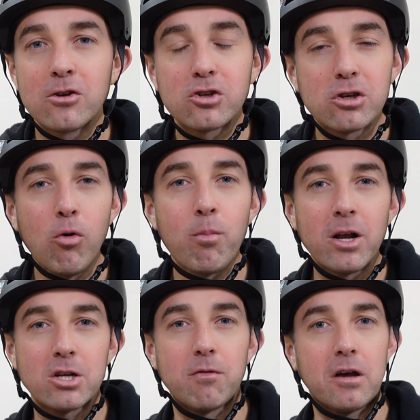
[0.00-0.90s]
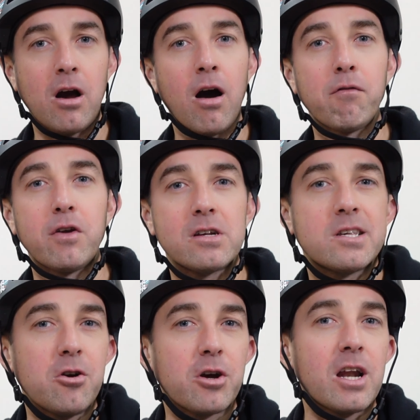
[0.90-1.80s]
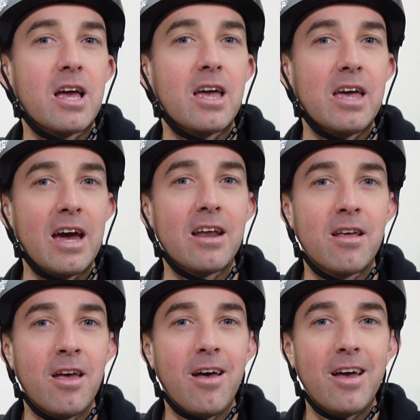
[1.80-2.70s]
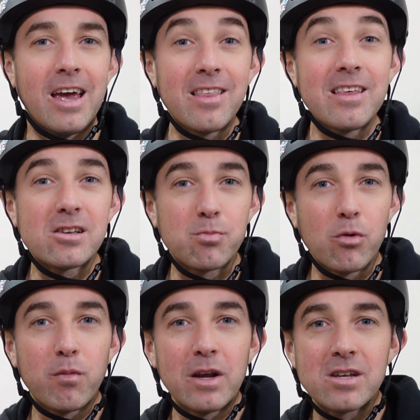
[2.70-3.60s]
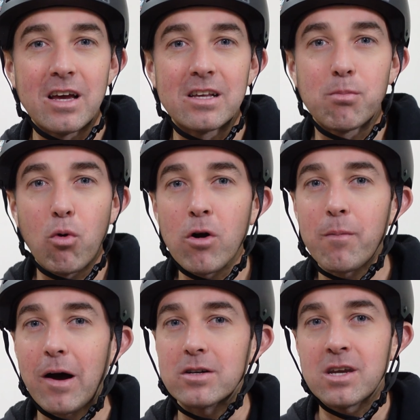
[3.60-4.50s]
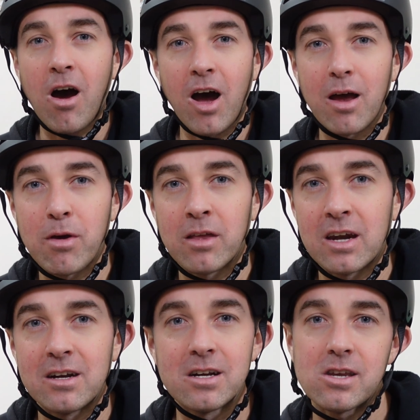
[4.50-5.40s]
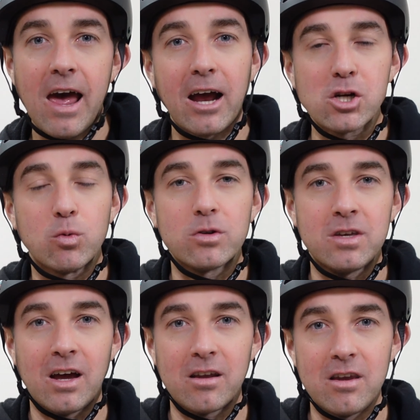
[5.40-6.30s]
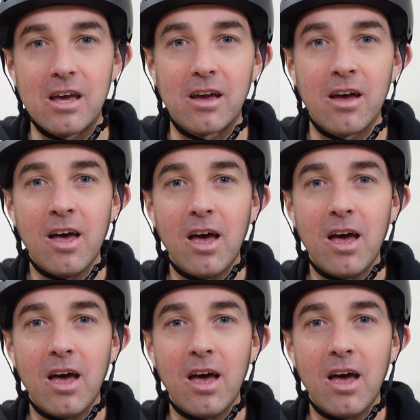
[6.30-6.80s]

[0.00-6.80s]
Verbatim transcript: So much of the confidence that you're going to get in these movements is more about timing than it is actual technique.